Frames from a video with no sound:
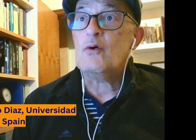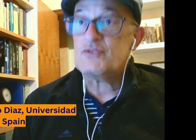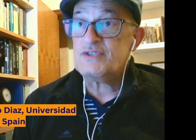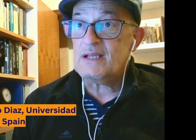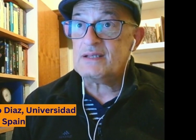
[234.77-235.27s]

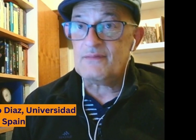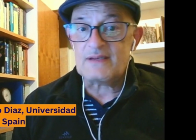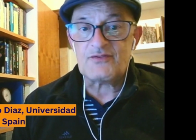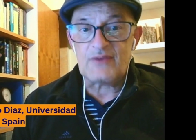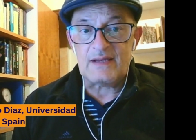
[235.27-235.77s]

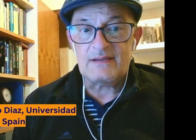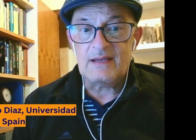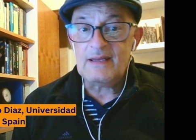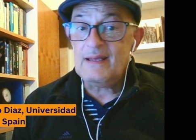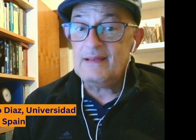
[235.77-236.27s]
oxidative stress
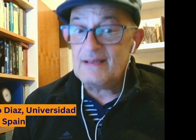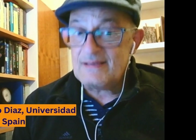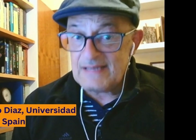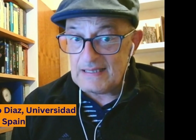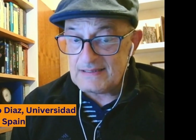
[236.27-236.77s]
in the
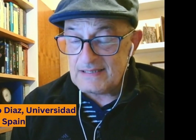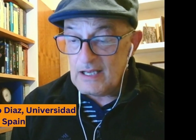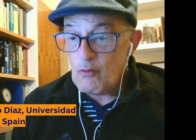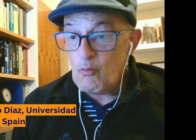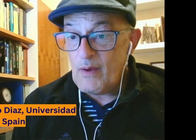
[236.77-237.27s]
cells
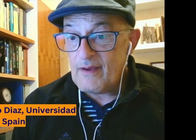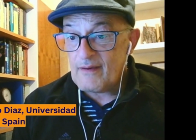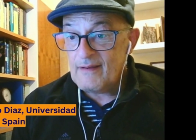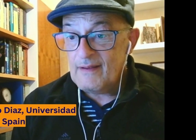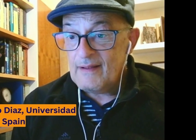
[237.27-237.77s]

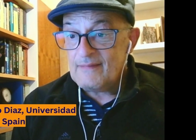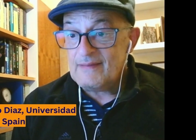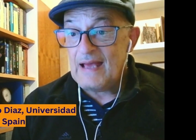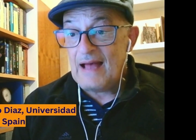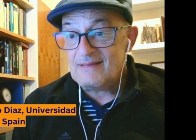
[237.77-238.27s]
where
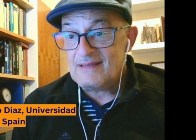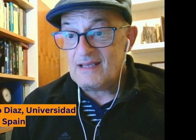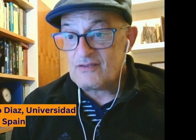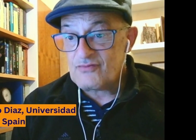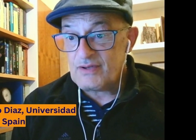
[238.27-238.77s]
the
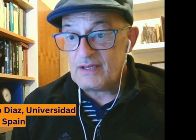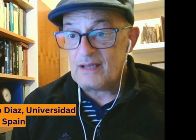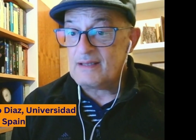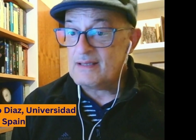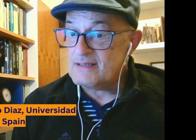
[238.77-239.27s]

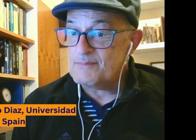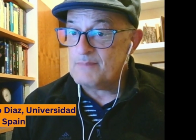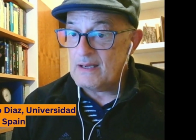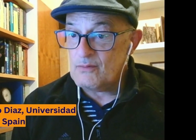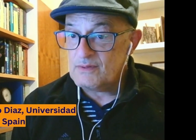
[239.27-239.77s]
anti-estrogen is
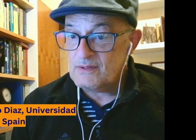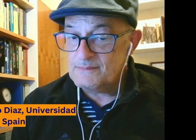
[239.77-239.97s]
bound.